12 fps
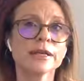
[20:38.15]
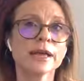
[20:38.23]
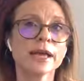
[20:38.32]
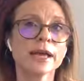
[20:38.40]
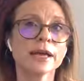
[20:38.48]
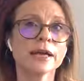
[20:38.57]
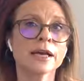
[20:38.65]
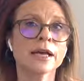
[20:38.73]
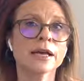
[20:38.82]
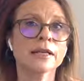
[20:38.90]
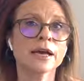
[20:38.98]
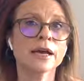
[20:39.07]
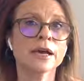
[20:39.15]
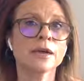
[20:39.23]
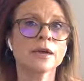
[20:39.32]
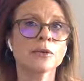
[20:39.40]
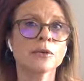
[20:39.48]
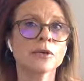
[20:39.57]
in that, and
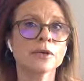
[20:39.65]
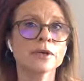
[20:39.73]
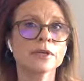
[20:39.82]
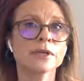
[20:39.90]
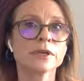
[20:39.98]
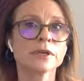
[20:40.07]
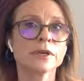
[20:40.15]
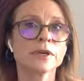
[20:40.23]
I would